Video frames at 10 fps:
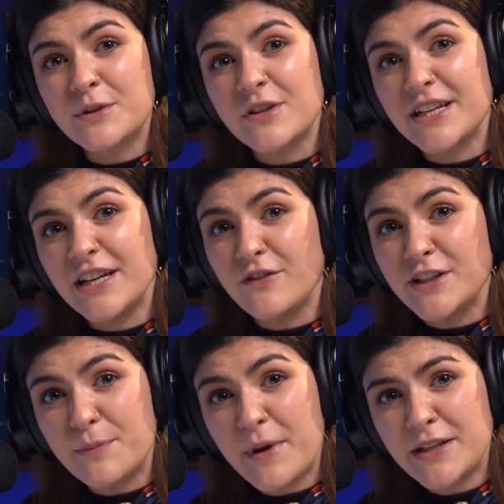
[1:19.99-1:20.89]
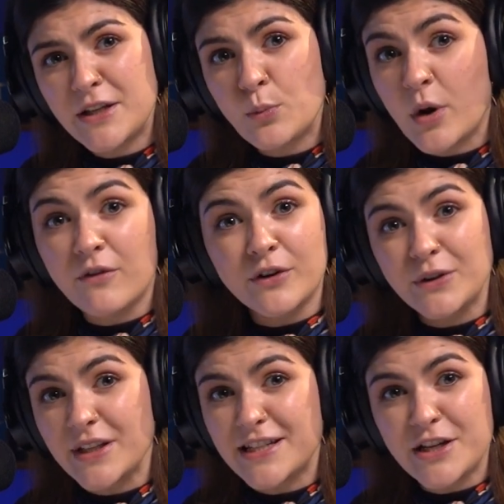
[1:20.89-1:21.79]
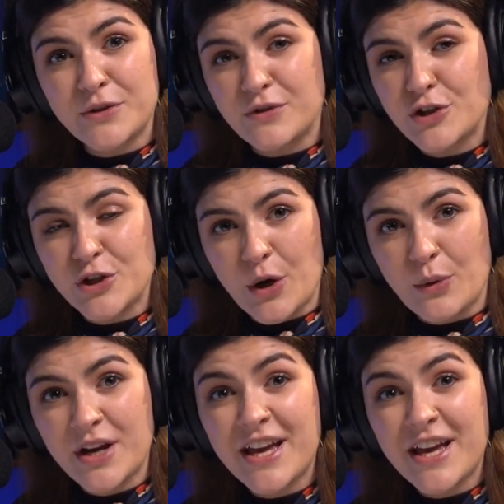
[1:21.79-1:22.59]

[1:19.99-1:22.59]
to the Kyiv Independent wherever you're listening to this show.